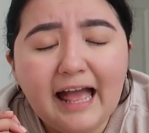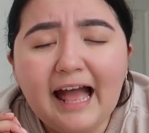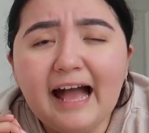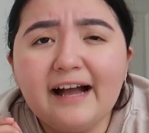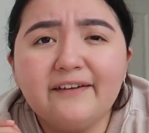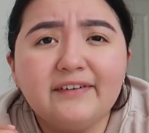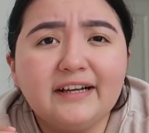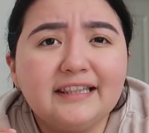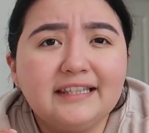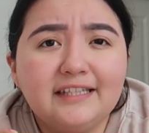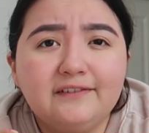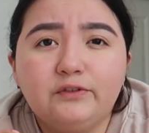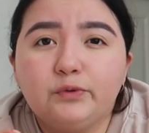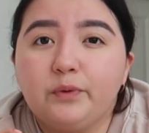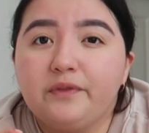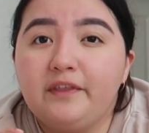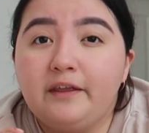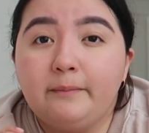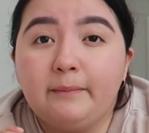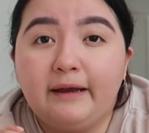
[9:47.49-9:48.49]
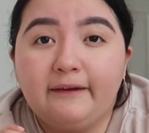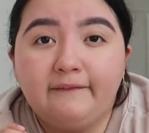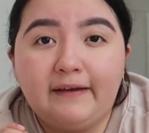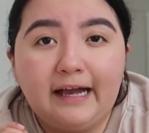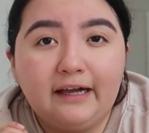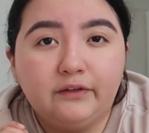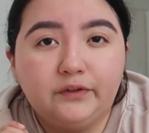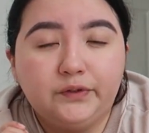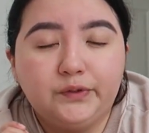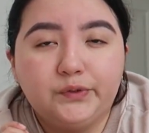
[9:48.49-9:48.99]
Have I lived within my
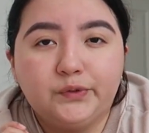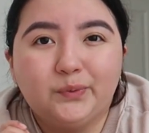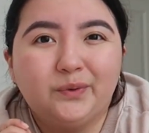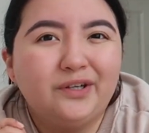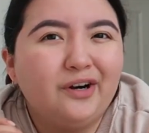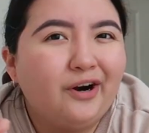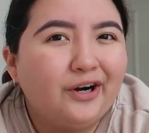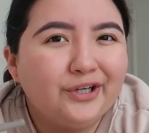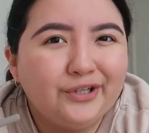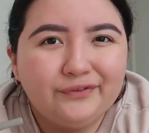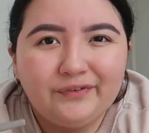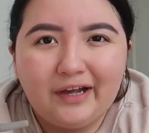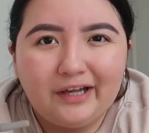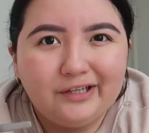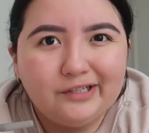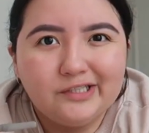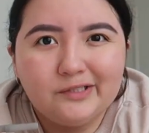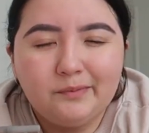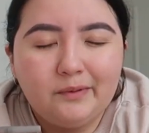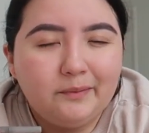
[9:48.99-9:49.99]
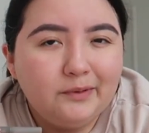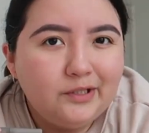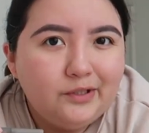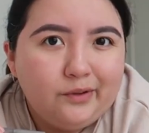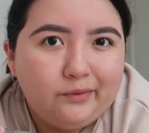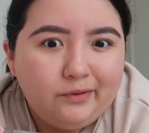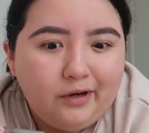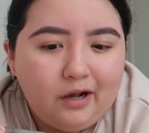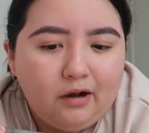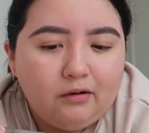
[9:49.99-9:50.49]
values? What are your values? Maybe you
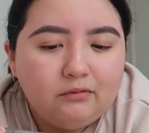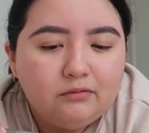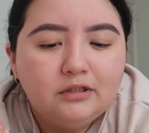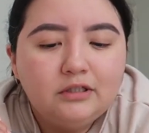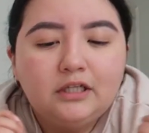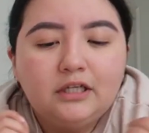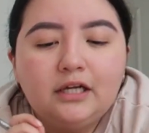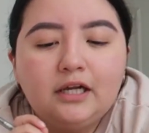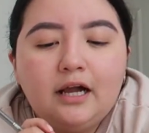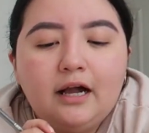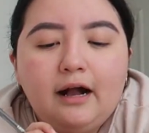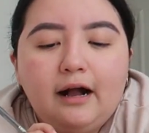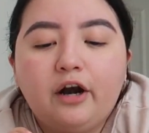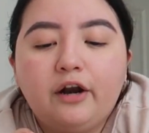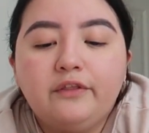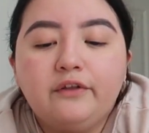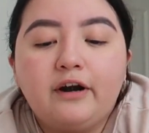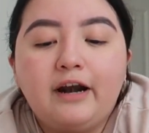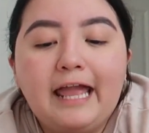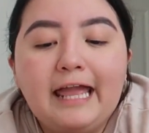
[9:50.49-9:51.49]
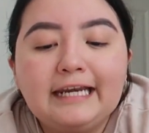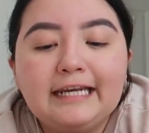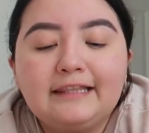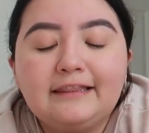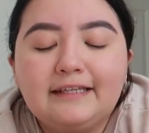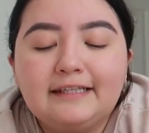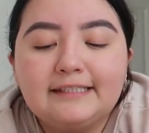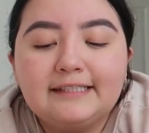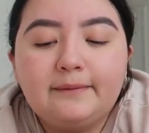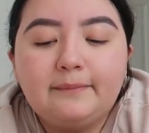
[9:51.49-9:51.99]
don't know. Are there any
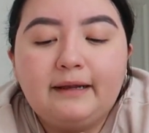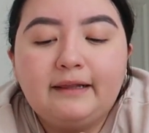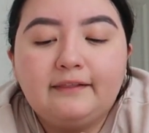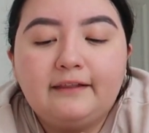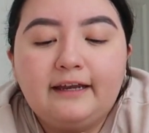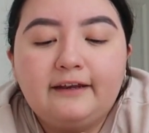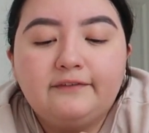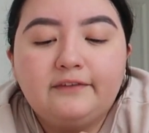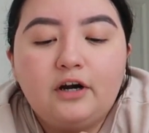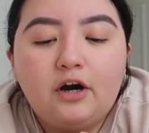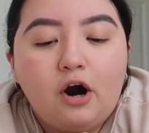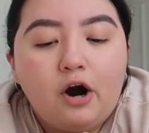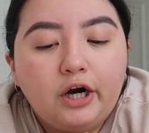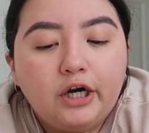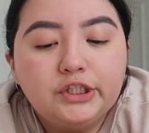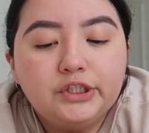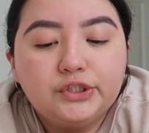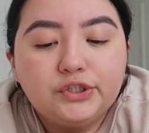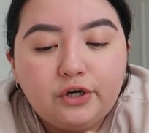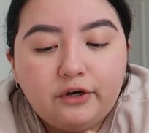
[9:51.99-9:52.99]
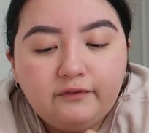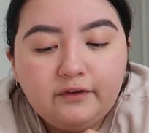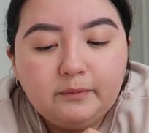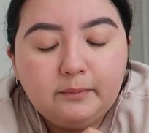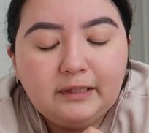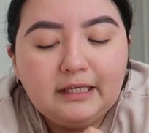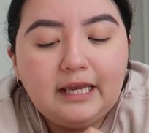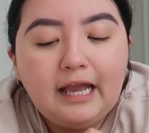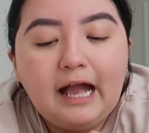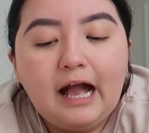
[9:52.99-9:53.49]
things in my life that aren't serving
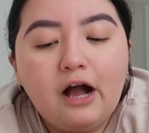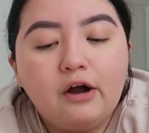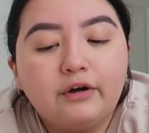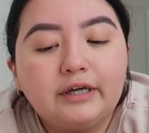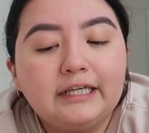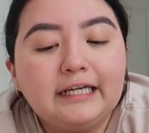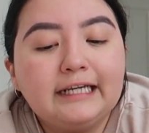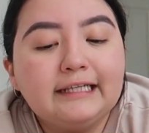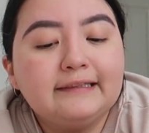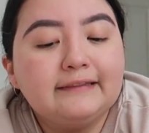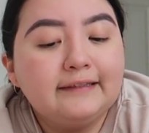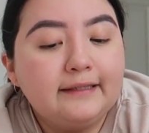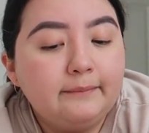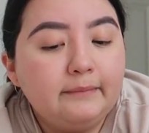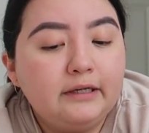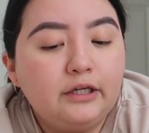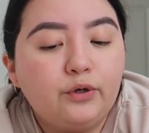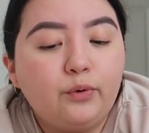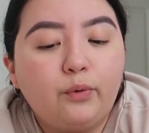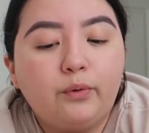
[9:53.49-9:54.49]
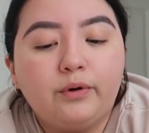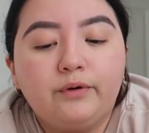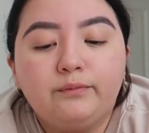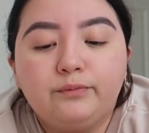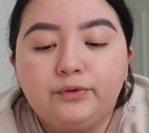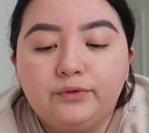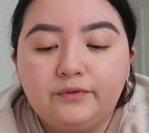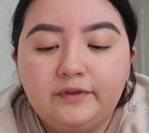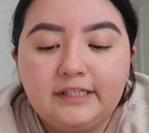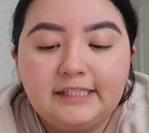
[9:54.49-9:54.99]
me? How can I limit or
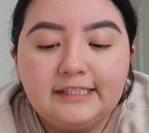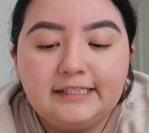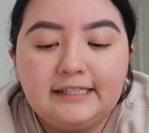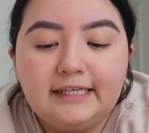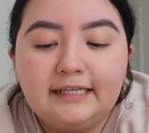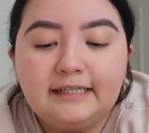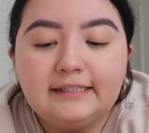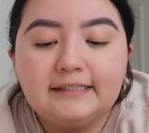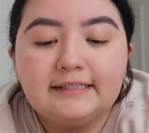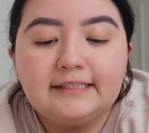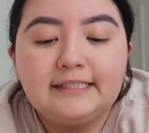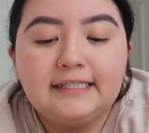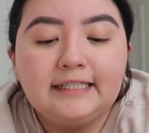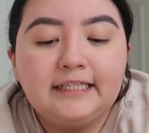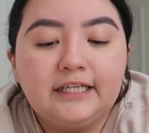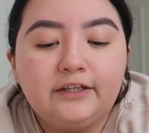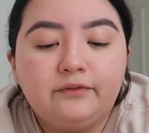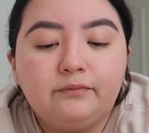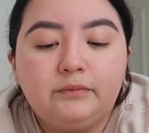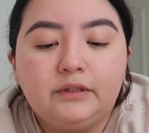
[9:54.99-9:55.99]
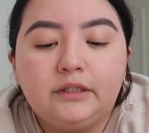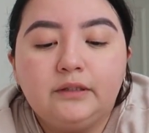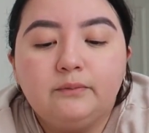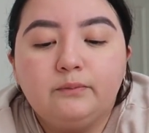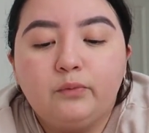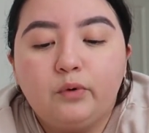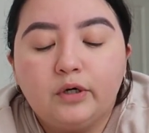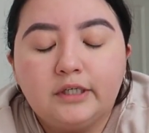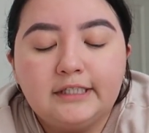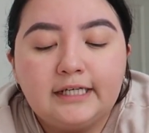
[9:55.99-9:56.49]
remove these things to give me
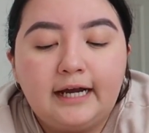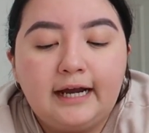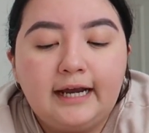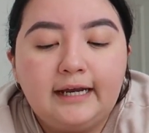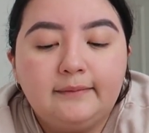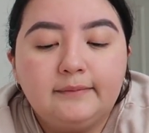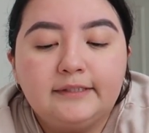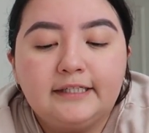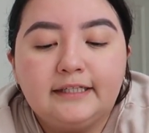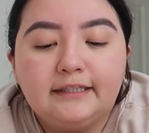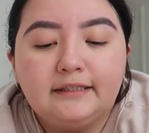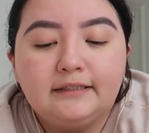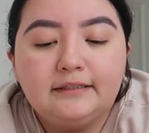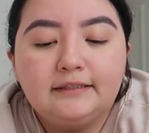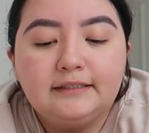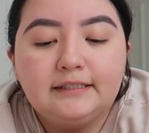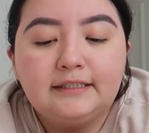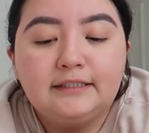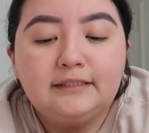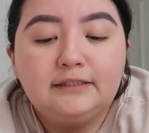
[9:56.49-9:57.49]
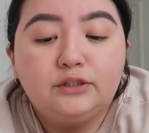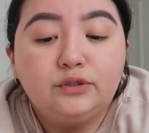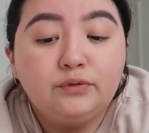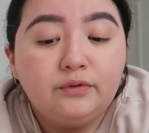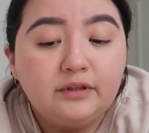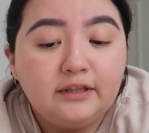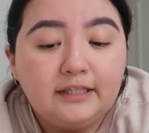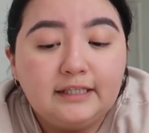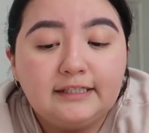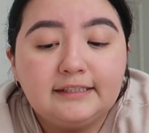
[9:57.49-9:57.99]
more time to
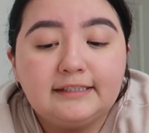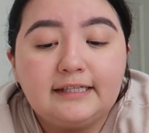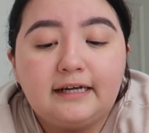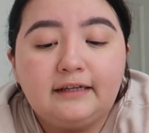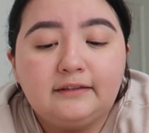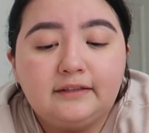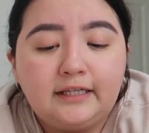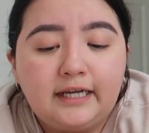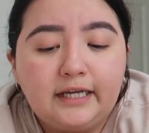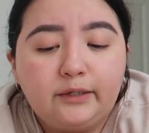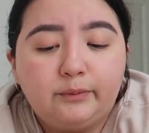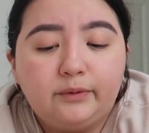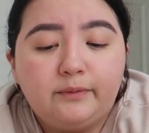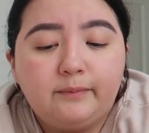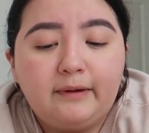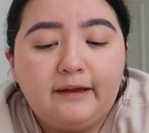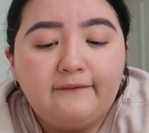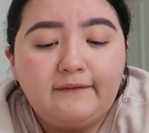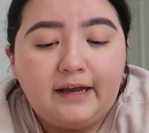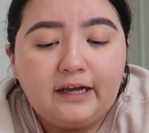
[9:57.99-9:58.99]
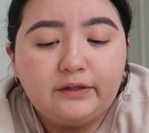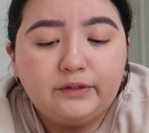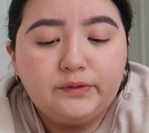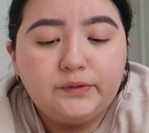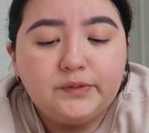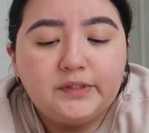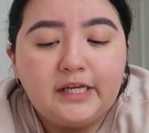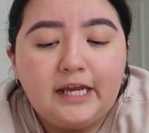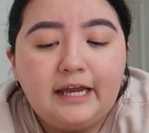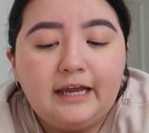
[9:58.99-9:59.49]
do things that align with my
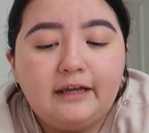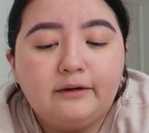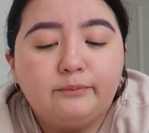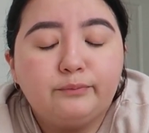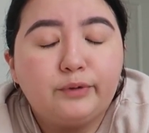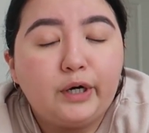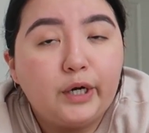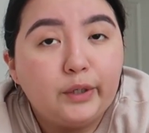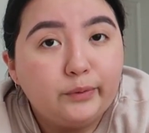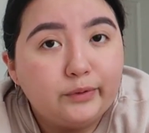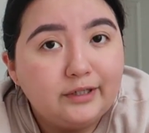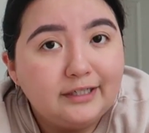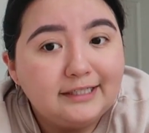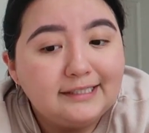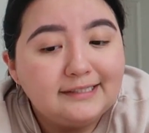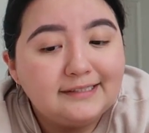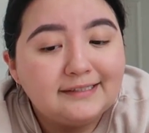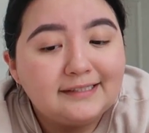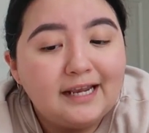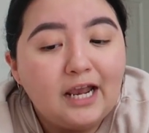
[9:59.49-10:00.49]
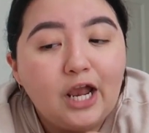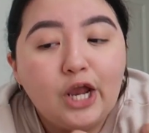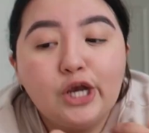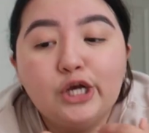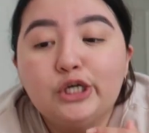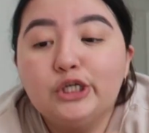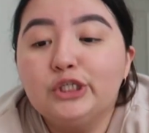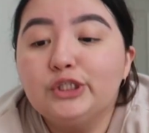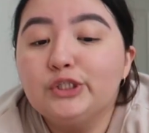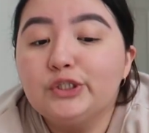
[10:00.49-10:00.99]
values and priorities?
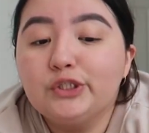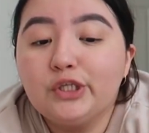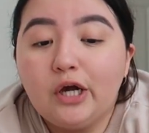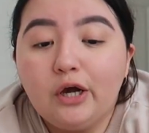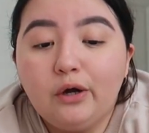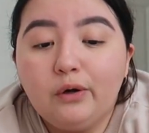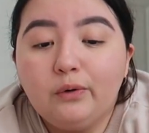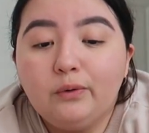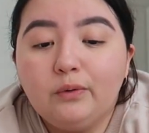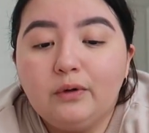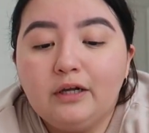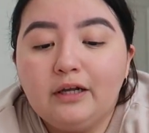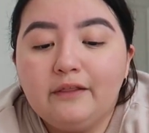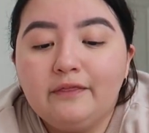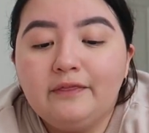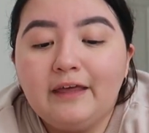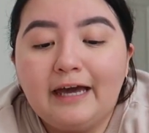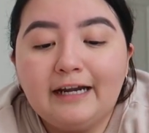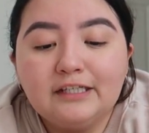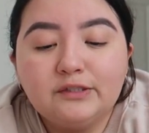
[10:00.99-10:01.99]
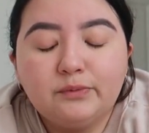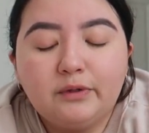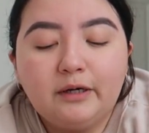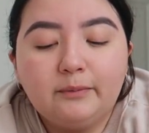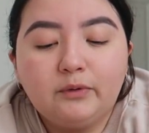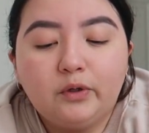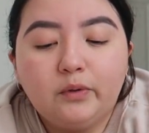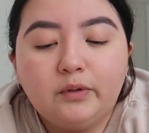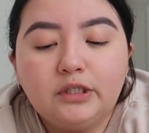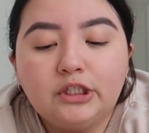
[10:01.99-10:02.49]
So that is what
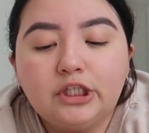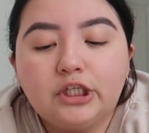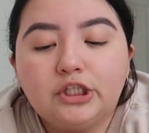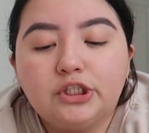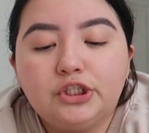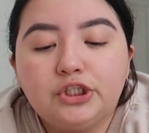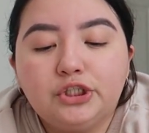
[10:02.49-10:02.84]
I'm going